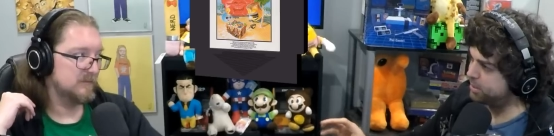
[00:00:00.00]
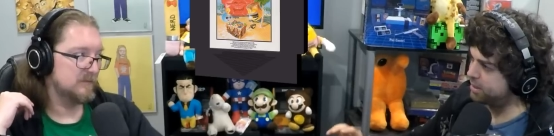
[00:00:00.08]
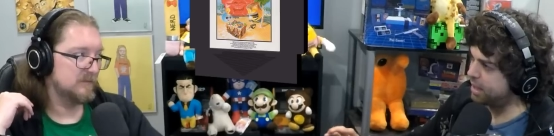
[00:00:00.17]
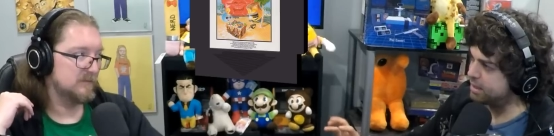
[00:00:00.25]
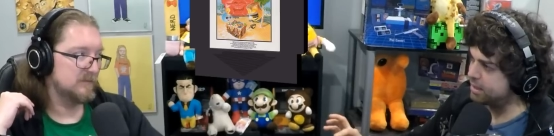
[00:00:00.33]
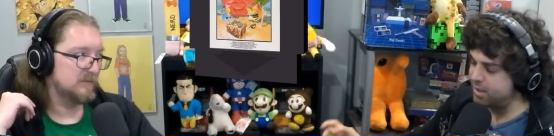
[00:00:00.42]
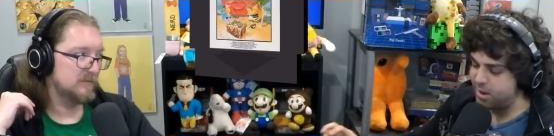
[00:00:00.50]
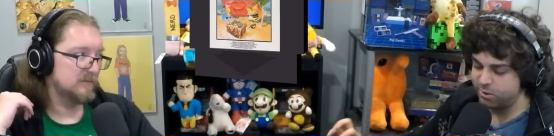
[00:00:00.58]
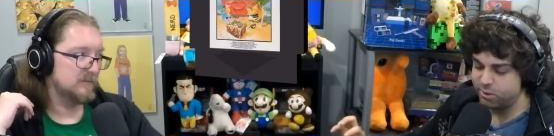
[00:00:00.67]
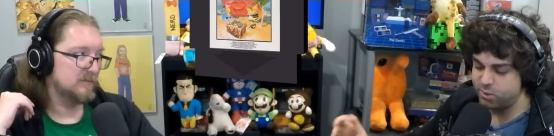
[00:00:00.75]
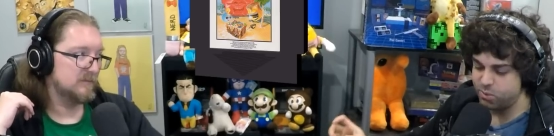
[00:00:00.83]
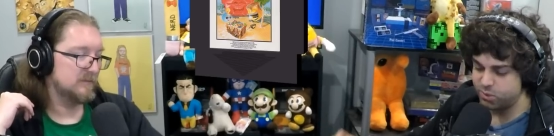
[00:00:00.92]
Speaker 1: that Nintendo could
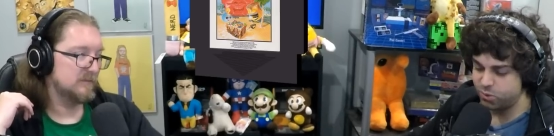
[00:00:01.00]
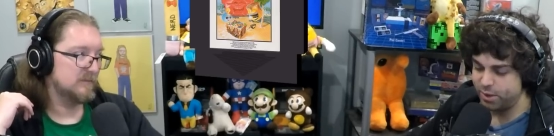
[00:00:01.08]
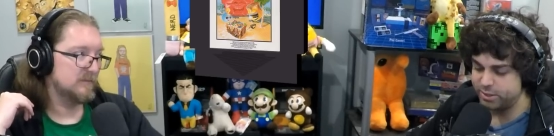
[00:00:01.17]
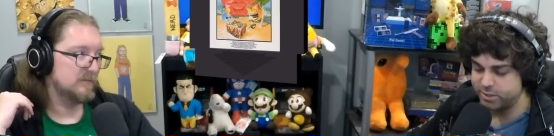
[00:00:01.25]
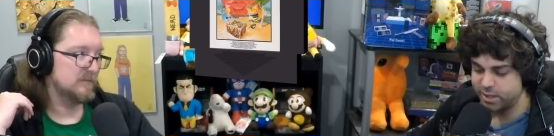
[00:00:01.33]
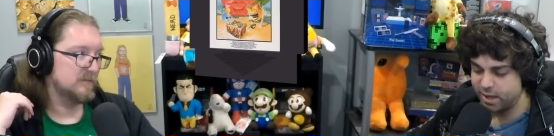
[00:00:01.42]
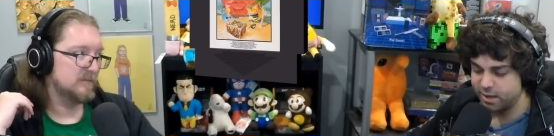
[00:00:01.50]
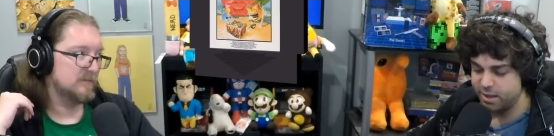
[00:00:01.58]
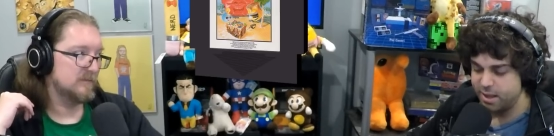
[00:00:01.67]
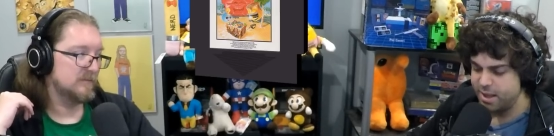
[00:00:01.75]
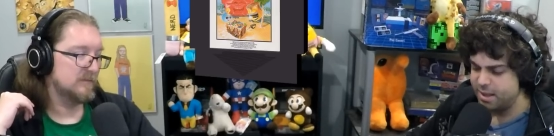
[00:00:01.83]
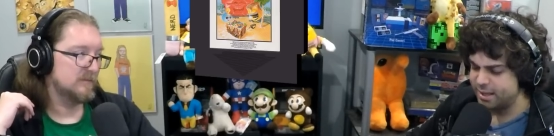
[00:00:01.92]
do a twist on.
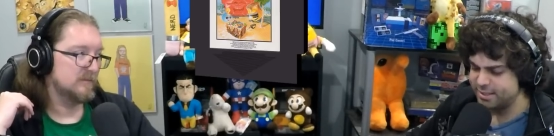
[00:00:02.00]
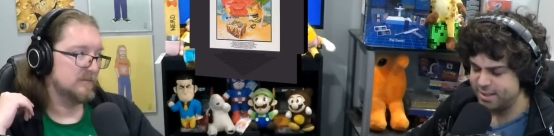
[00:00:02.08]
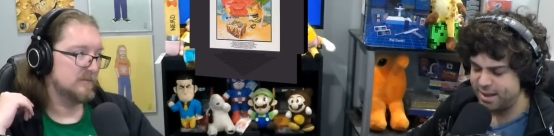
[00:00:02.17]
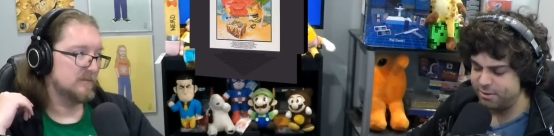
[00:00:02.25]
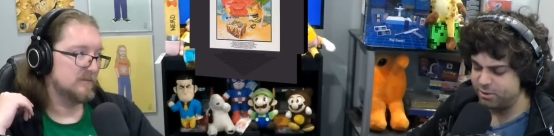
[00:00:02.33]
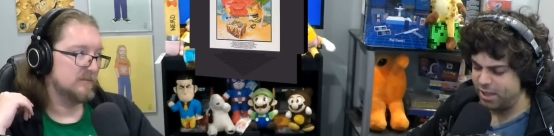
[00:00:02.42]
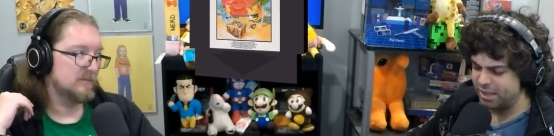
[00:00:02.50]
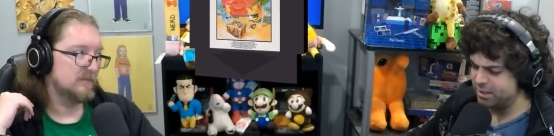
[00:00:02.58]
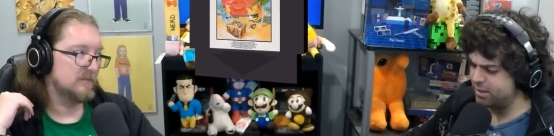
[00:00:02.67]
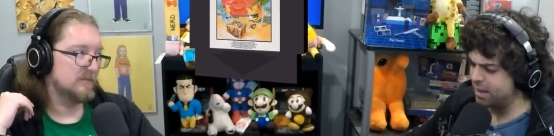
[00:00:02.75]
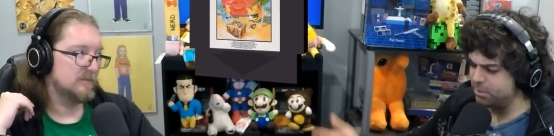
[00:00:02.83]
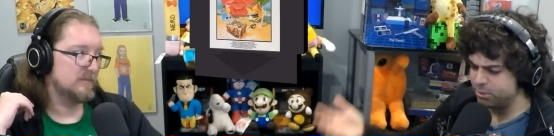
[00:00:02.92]
Because a lot of like
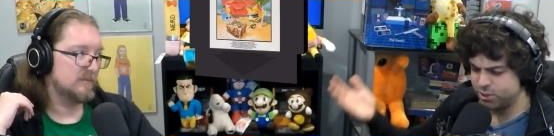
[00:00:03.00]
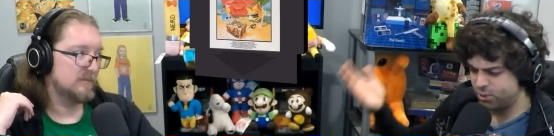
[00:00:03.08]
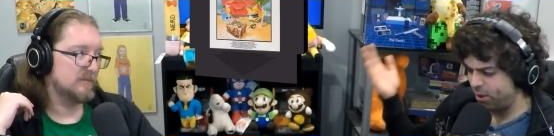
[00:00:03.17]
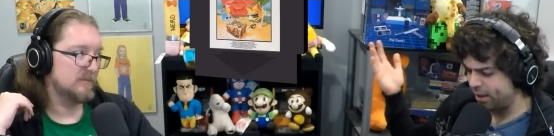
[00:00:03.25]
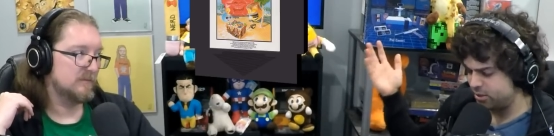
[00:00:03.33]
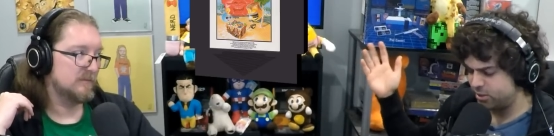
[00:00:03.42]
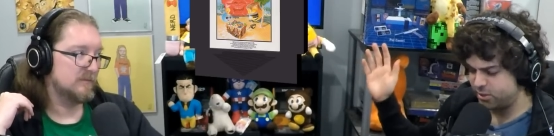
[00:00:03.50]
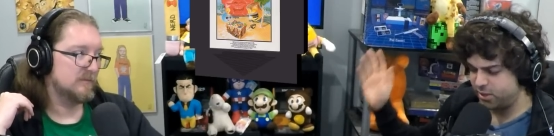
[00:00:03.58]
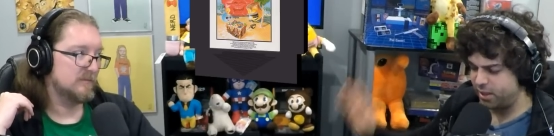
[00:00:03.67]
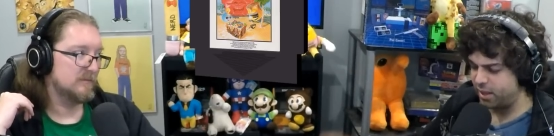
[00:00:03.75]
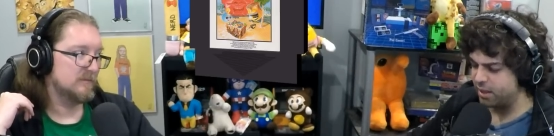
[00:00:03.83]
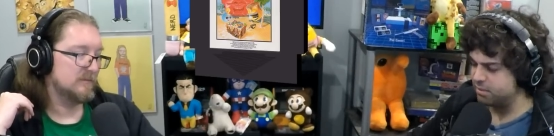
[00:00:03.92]
Double Strike is just like
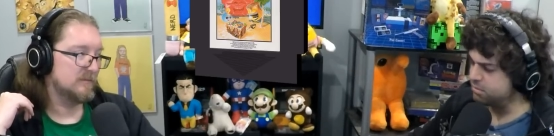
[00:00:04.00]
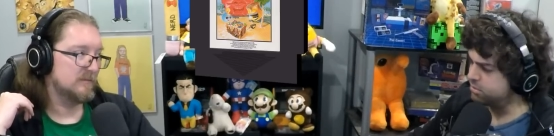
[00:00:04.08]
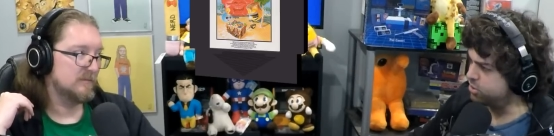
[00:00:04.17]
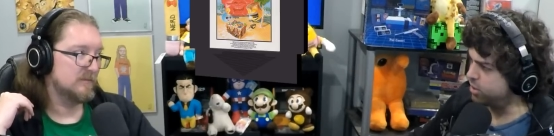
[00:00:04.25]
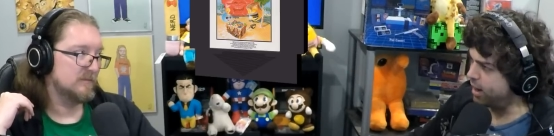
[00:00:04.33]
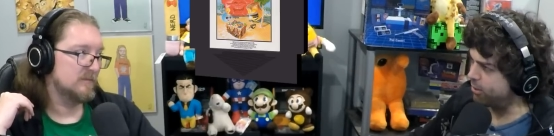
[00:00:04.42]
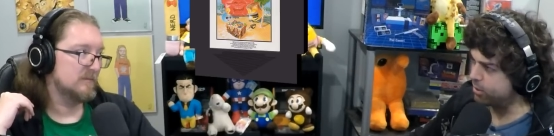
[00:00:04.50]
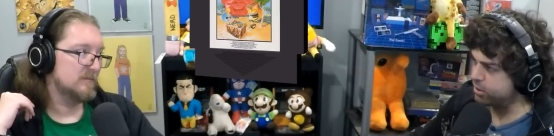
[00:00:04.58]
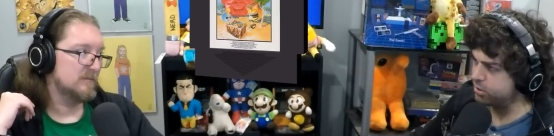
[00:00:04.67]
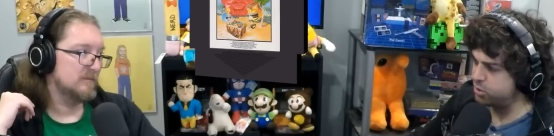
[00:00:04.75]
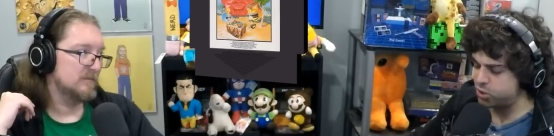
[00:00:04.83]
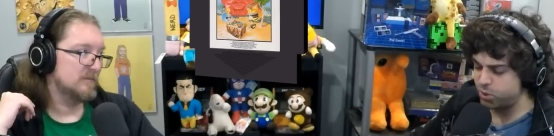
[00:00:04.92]
a generic
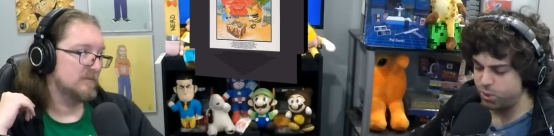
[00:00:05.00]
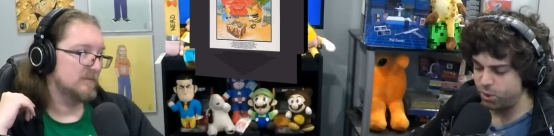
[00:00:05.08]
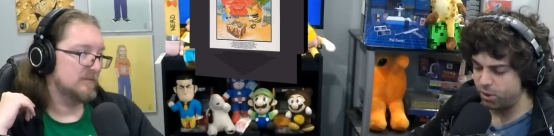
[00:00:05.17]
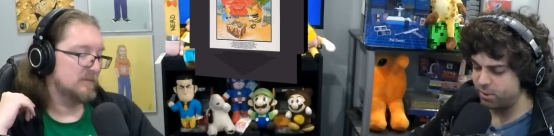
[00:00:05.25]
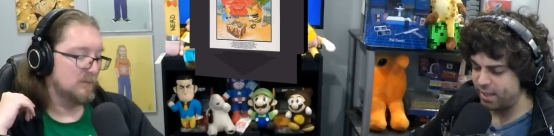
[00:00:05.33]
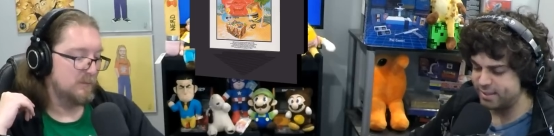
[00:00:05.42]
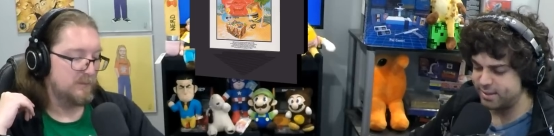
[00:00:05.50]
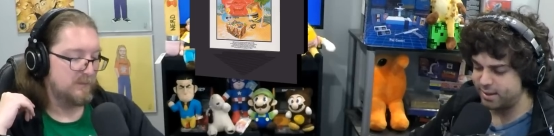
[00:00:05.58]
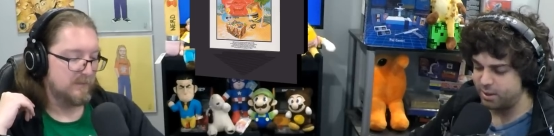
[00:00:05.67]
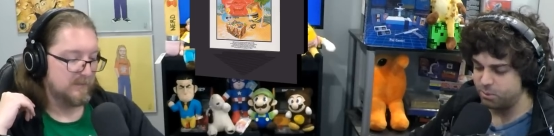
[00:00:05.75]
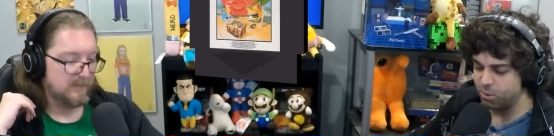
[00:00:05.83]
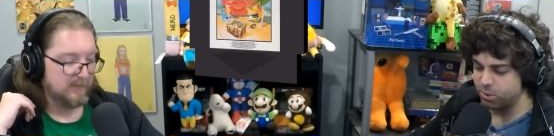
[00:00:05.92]
shooter. That's not going to
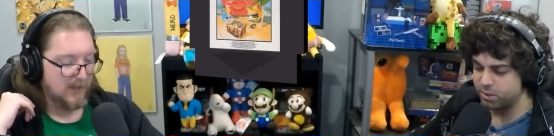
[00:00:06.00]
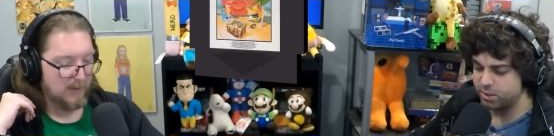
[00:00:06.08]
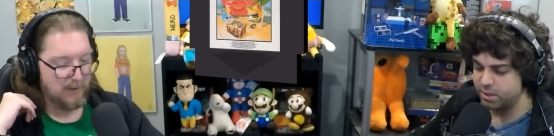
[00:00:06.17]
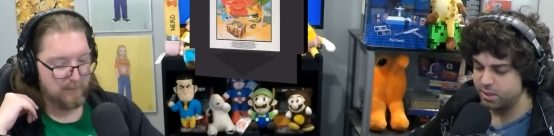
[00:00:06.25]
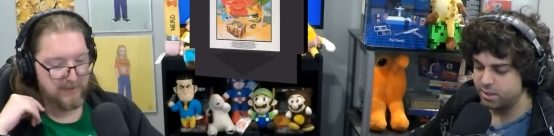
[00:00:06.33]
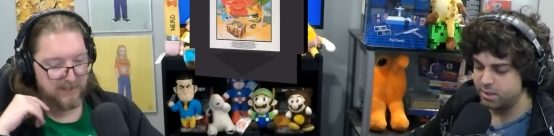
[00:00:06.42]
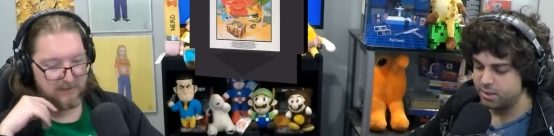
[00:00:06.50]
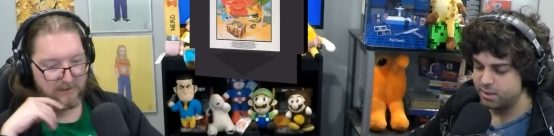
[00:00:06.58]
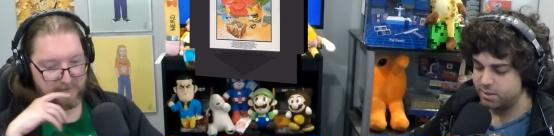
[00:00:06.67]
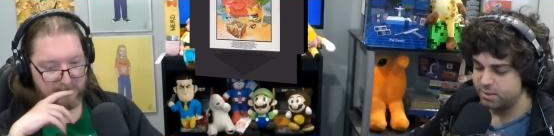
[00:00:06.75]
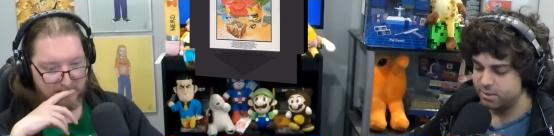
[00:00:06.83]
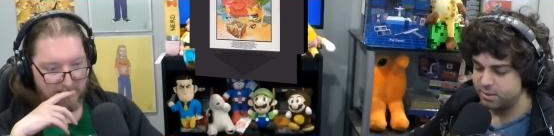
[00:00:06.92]
work.
Speaker 2: How about Big Nose
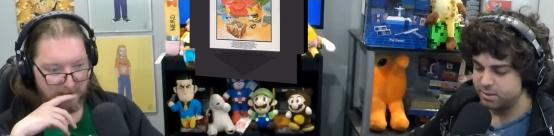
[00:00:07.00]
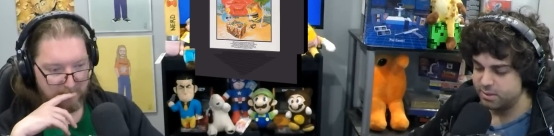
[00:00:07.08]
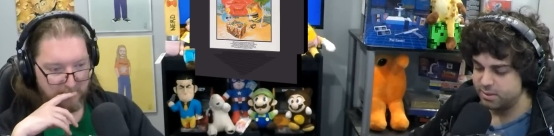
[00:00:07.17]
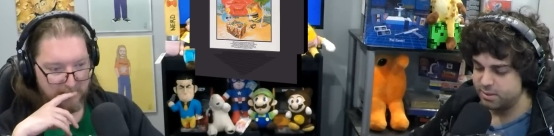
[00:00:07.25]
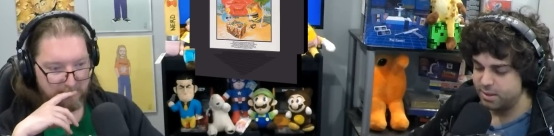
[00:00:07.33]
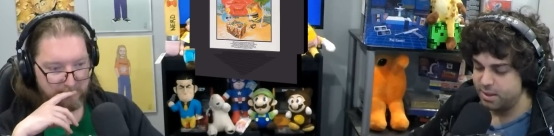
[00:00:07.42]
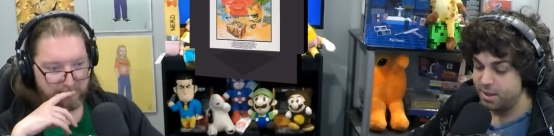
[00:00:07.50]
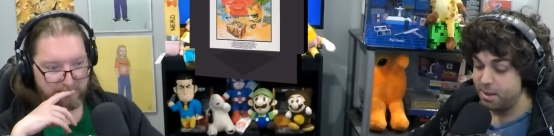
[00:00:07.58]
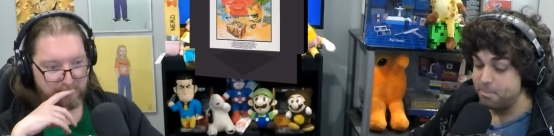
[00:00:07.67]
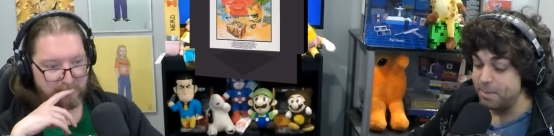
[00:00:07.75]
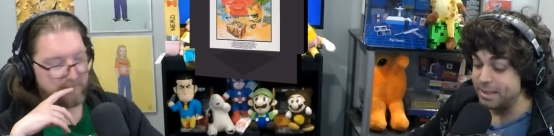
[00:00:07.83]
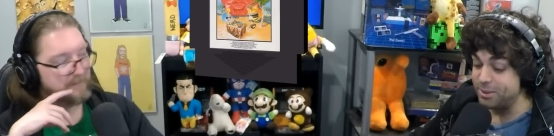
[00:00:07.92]
the Caveman?
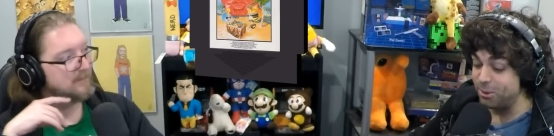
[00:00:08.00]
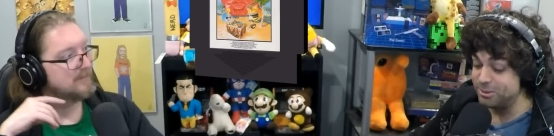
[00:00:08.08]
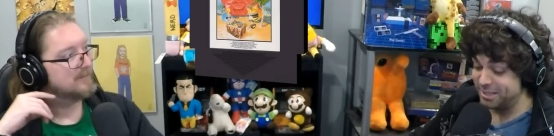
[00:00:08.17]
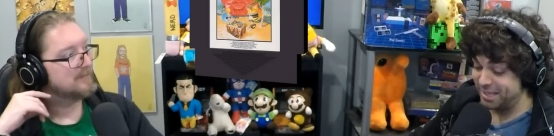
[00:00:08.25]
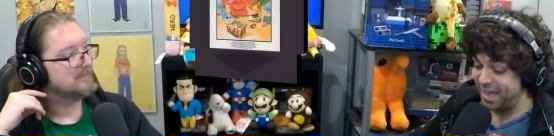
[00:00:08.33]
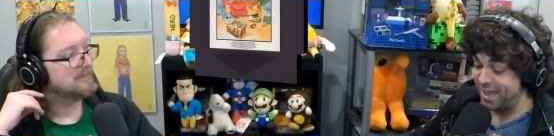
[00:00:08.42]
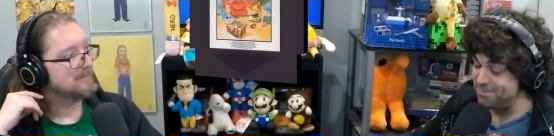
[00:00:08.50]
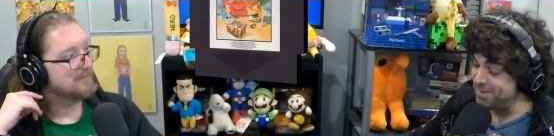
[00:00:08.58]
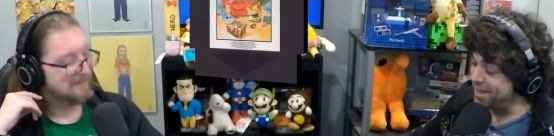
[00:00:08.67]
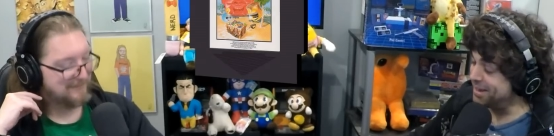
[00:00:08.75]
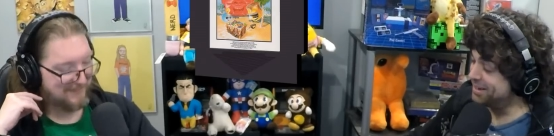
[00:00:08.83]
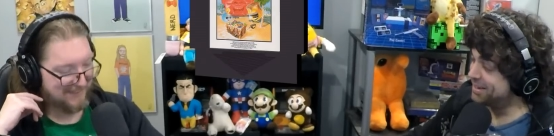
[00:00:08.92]
Speaker 1: Big Nose the
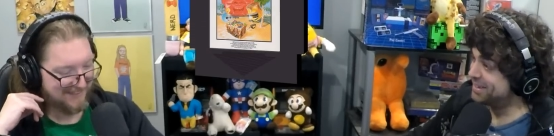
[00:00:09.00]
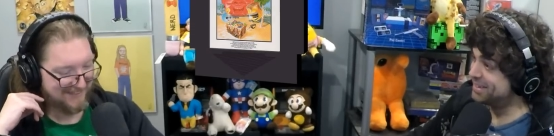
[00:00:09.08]
Caveman. Yeah.